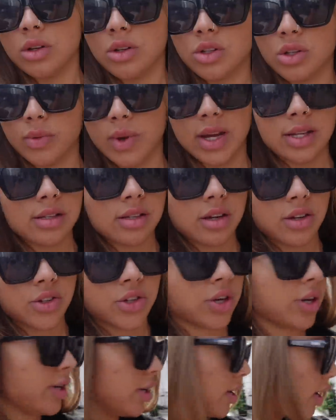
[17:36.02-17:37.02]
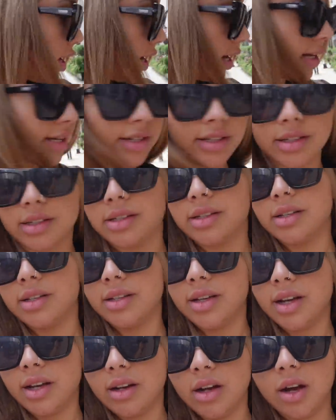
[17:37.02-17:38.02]
So we had such a nice
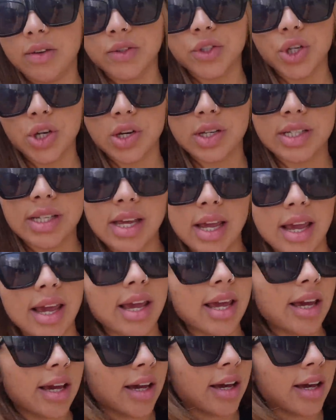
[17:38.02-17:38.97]
little afternoon tea.